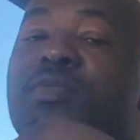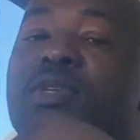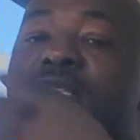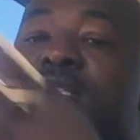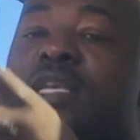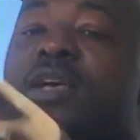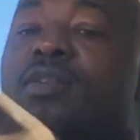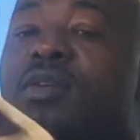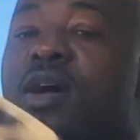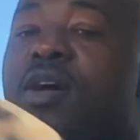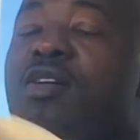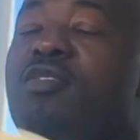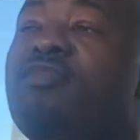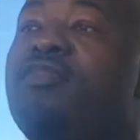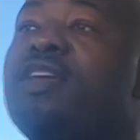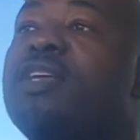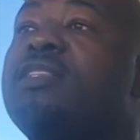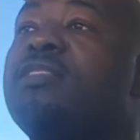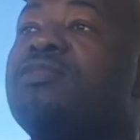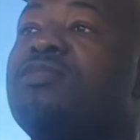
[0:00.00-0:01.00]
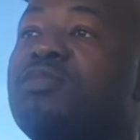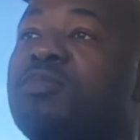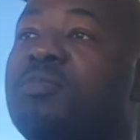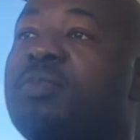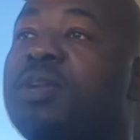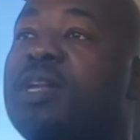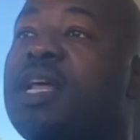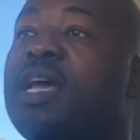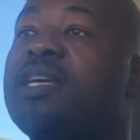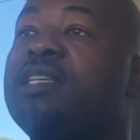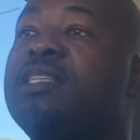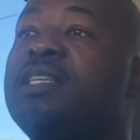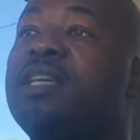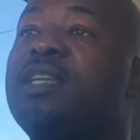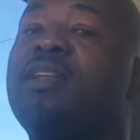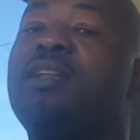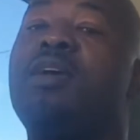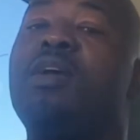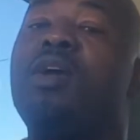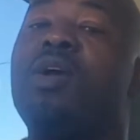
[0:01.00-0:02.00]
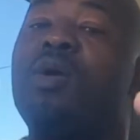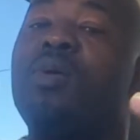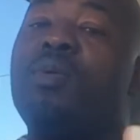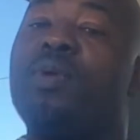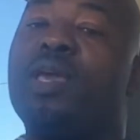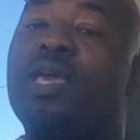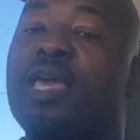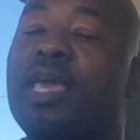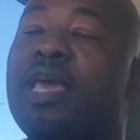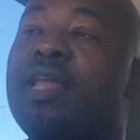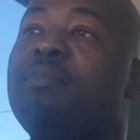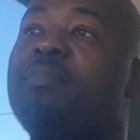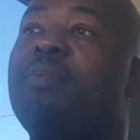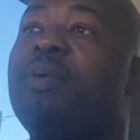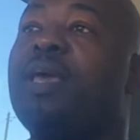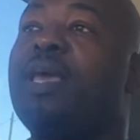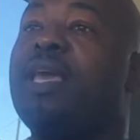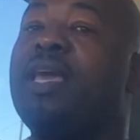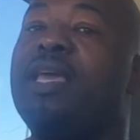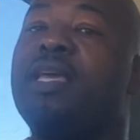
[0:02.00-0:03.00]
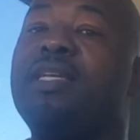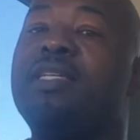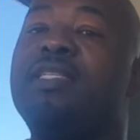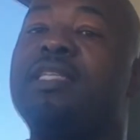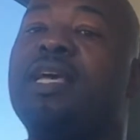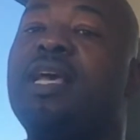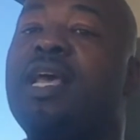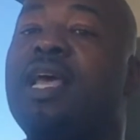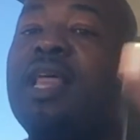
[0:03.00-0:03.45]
we sell our factors of production, we get paid.